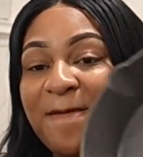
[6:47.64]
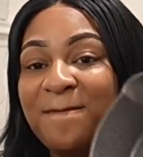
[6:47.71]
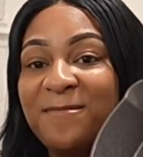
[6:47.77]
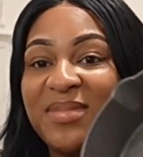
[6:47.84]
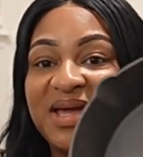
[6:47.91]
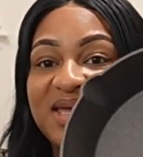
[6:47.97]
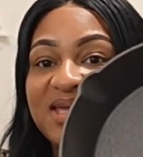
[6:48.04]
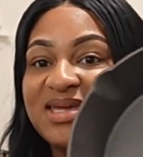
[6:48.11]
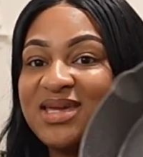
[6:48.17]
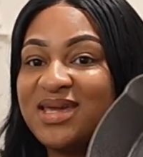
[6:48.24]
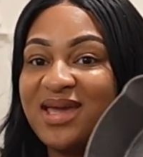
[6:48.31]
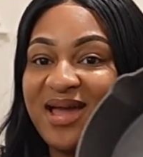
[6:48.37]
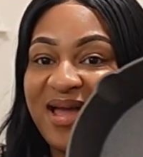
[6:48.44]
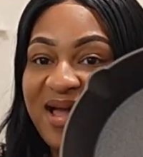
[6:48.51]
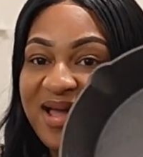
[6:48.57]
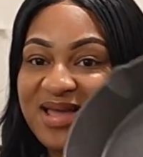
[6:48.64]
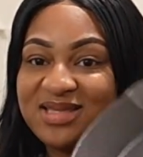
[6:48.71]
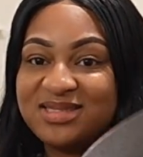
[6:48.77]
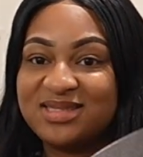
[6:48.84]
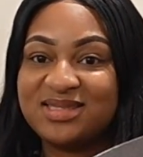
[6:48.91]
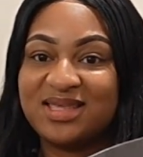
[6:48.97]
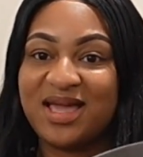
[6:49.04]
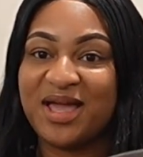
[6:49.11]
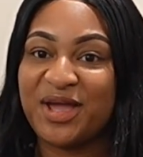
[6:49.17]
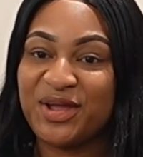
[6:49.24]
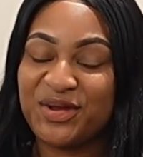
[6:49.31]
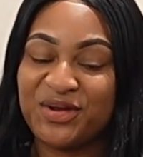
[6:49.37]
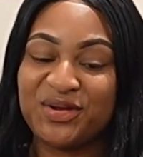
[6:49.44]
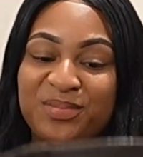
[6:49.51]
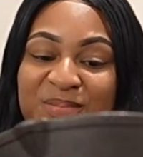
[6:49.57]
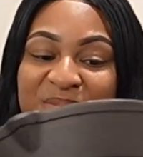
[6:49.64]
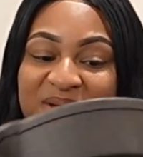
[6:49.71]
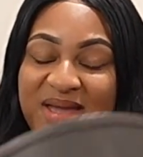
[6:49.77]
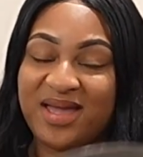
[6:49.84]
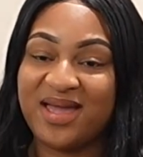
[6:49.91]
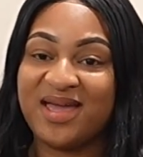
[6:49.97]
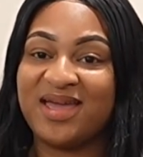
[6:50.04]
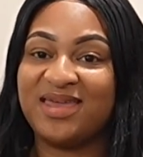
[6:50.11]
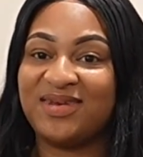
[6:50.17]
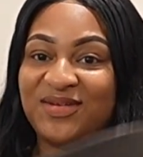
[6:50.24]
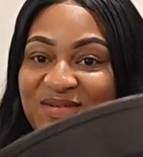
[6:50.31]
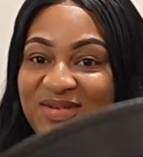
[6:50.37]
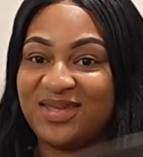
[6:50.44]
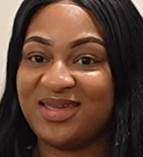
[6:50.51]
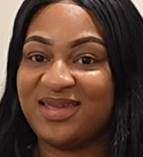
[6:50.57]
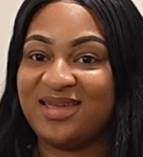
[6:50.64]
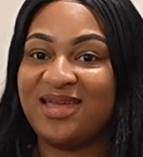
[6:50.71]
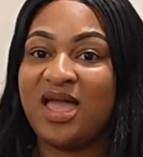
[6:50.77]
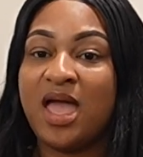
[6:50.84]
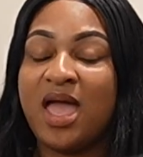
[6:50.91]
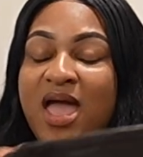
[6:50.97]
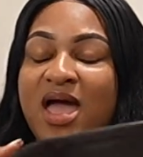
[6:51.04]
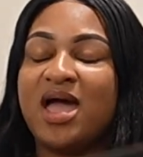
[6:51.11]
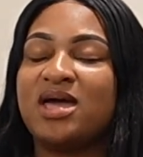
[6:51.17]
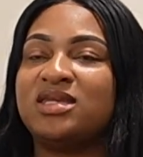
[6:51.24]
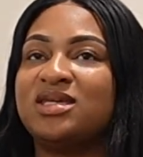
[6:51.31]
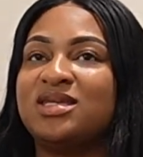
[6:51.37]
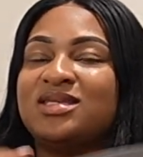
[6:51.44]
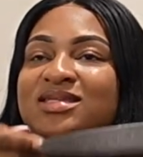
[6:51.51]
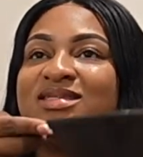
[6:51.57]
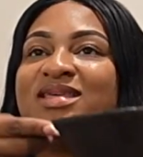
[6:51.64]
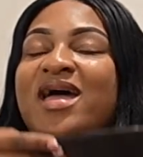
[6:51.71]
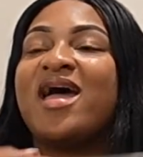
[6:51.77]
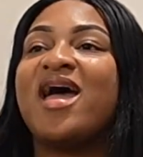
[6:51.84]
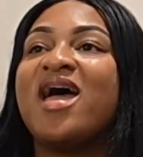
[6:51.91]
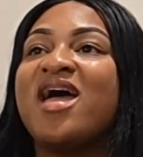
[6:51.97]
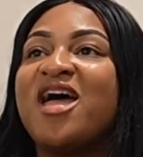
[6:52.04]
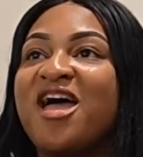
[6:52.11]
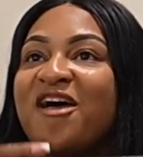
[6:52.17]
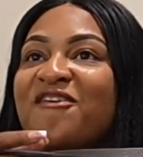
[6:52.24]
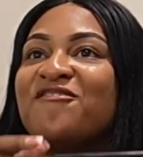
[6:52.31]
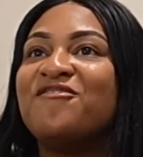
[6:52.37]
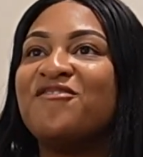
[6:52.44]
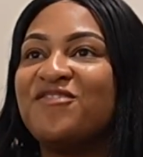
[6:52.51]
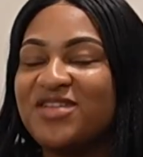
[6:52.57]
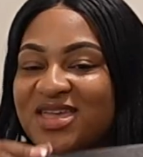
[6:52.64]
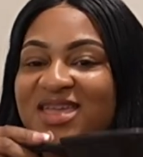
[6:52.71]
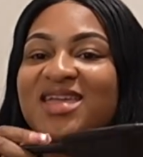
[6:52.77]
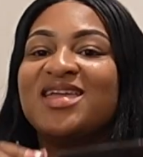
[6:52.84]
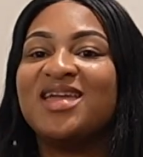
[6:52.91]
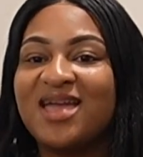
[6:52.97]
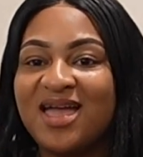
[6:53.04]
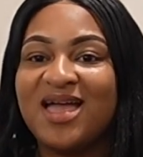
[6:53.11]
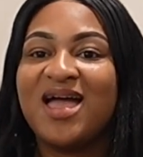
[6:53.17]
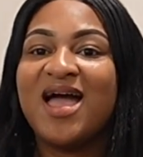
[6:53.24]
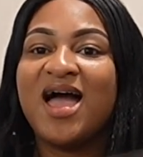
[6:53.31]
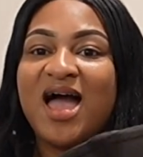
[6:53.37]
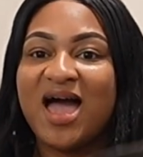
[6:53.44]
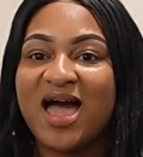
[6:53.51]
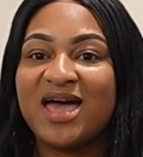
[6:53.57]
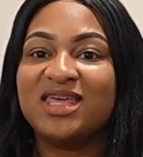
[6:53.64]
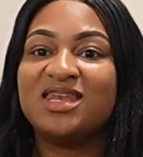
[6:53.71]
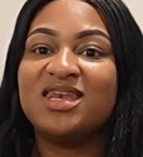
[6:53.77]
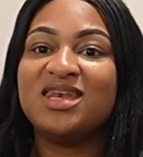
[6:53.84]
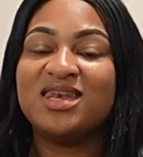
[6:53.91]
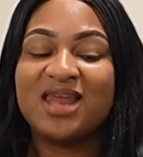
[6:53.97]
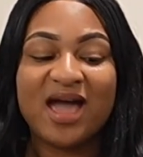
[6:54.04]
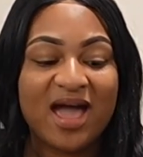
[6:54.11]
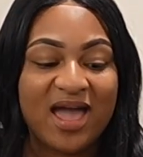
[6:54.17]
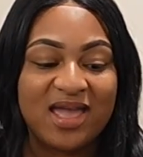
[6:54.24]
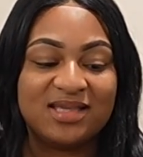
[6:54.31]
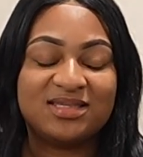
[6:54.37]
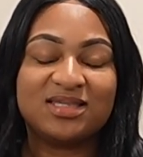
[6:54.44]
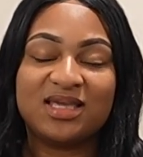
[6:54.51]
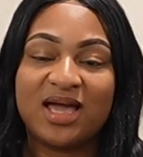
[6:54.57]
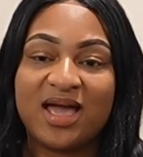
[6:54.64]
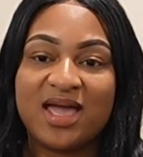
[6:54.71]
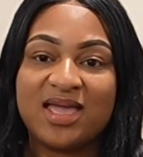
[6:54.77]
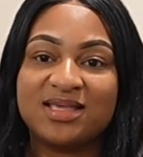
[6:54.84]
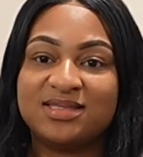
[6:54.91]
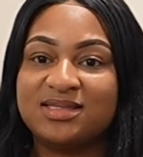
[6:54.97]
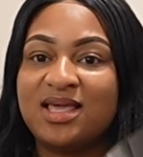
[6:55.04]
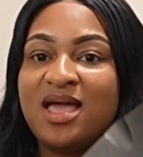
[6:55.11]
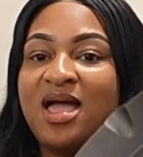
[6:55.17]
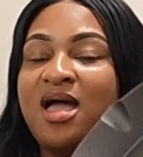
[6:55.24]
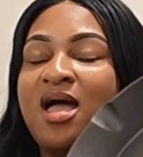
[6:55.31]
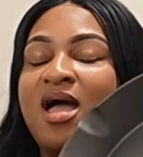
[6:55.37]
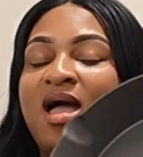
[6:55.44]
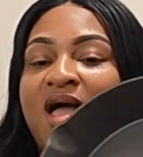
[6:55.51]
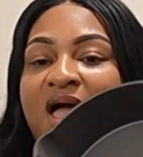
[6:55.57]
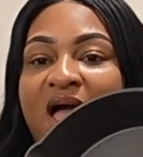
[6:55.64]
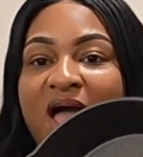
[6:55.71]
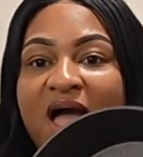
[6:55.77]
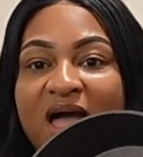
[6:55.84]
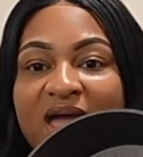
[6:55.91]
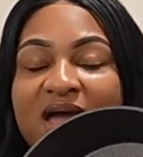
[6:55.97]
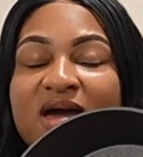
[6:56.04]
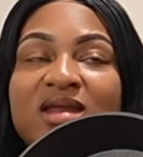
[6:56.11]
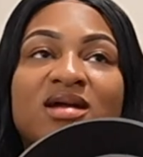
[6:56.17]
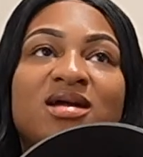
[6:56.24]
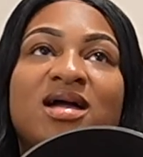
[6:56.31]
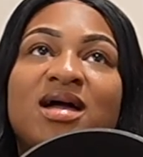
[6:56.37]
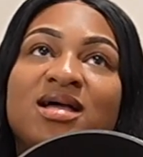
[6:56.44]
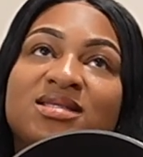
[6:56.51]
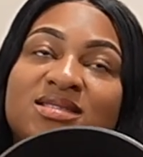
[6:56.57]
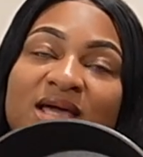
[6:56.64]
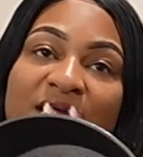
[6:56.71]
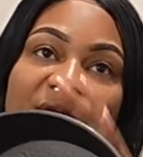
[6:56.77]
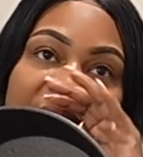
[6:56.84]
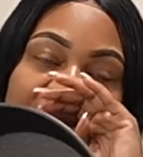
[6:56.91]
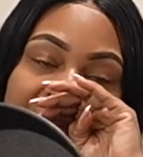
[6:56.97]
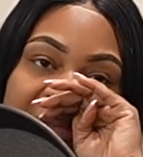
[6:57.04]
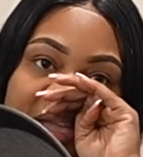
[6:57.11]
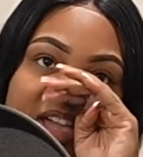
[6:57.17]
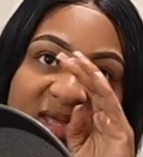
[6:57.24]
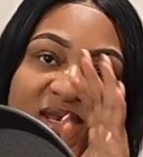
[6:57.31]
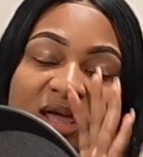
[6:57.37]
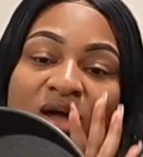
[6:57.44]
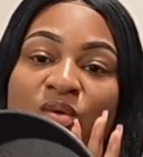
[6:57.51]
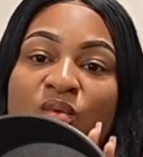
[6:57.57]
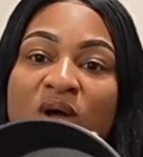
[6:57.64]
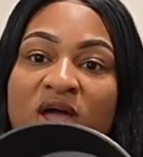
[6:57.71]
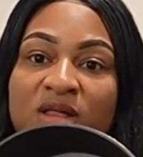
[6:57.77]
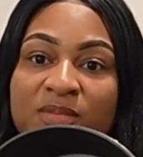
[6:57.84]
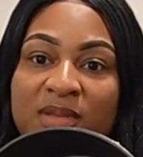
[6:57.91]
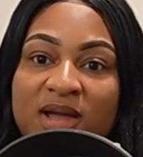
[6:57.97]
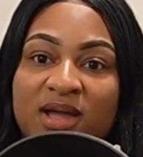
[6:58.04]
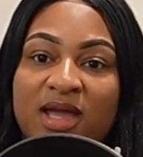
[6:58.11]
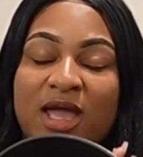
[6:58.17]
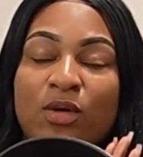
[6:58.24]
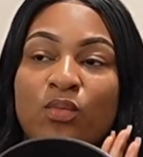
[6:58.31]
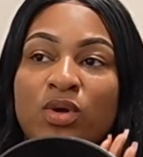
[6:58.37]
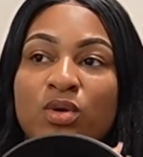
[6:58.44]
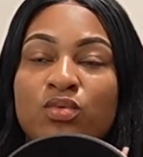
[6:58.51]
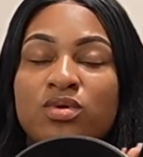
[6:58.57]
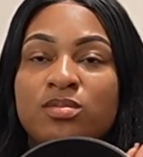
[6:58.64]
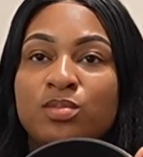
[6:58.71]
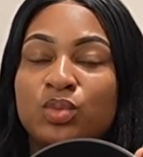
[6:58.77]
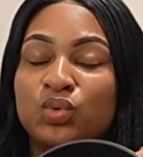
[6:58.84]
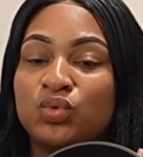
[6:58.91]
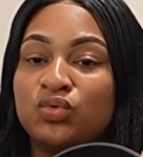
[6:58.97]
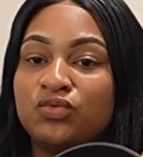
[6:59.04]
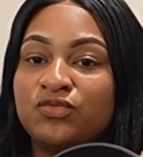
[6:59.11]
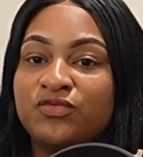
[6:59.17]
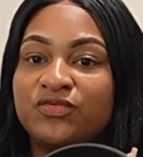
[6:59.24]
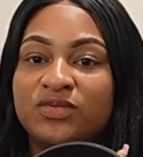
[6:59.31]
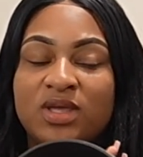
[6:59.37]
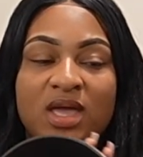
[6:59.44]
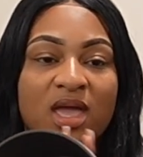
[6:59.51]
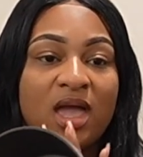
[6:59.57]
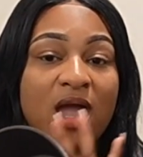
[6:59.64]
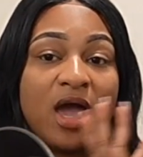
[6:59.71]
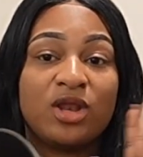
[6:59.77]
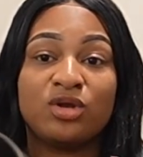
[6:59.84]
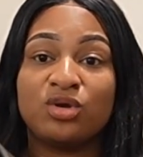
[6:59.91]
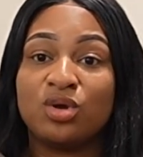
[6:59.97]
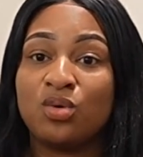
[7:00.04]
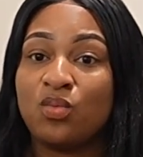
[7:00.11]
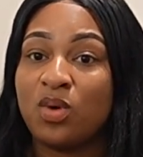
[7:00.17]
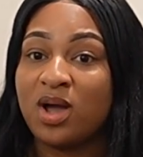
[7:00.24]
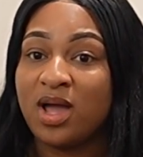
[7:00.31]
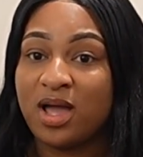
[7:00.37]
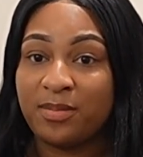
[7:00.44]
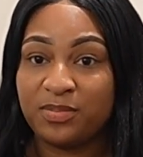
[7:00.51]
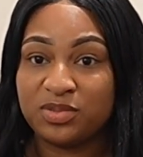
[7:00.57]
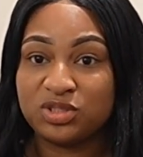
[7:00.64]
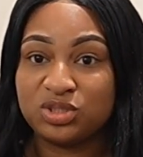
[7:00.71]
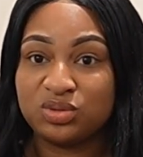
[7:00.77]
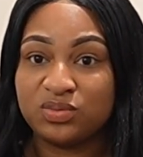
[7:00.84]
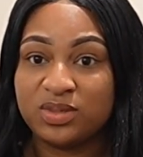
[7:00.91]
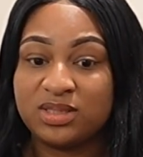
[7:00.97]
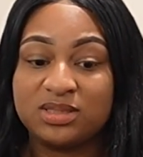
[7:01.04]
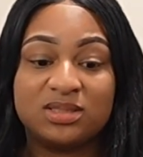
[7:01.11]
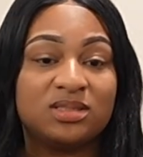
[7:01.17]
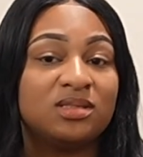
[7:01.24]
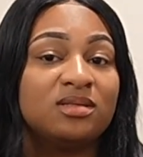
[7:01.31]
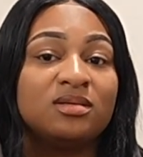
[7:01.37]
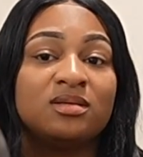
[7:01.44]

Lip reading: my cast iron pan, okay, and it is heavy and nice, guys. I had a cast iron pan a while back, and when we moved, I don't know what happened to it,